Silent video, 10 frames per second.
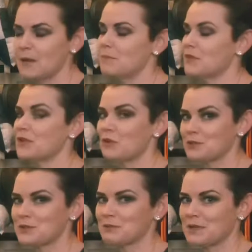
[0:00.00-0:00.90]
but the
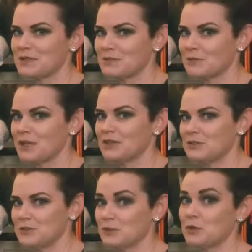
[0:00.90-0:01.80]
oldest one is the one
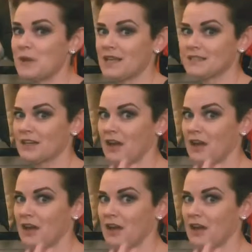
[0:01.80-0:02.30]
whose room has the